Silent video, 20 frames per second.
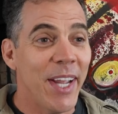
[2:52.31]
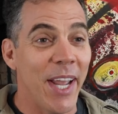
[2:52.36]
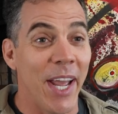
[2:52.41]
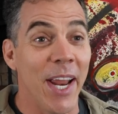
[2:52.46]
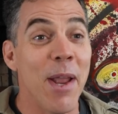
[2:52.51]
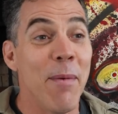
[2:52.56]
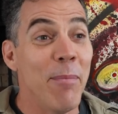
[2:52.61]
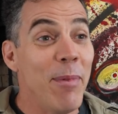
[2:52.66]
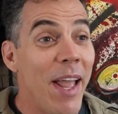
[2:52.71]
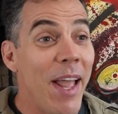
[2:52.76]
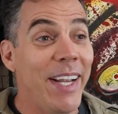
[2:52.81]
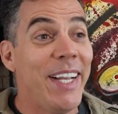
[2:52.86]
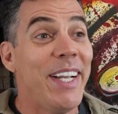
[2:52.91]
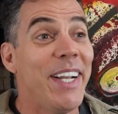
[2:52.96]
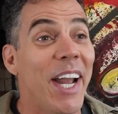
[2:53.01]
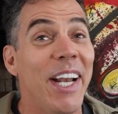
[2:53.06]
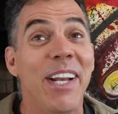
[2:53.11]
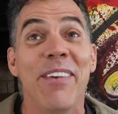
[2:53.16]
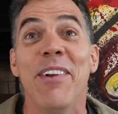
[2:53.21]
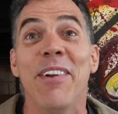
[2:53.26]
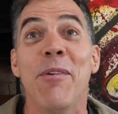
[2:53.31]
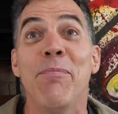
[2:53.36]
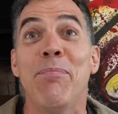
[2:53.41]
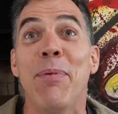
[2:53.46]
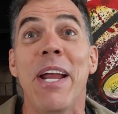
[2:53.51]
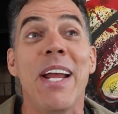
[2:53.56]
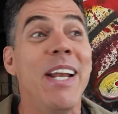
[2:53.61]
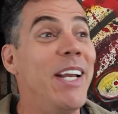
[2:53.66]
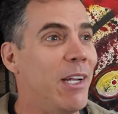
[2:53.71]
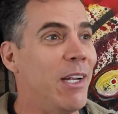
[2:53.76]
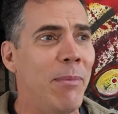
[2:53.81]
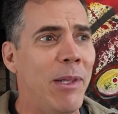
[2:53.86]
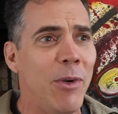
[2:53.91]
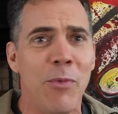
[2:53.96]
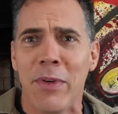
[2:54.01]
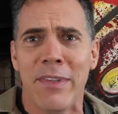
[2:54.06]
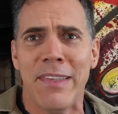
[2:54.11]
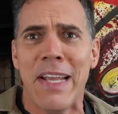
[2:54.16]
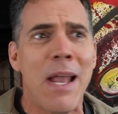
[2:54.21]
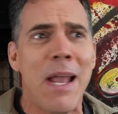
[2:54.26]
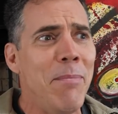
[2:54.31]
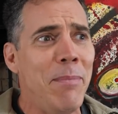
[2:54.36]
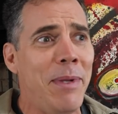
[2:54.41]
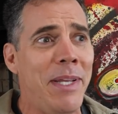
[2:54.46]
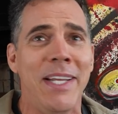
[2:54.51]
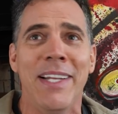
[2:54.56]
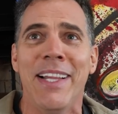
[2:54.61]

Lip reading: I'm like kind of in a panic. I'm like, what does that mean?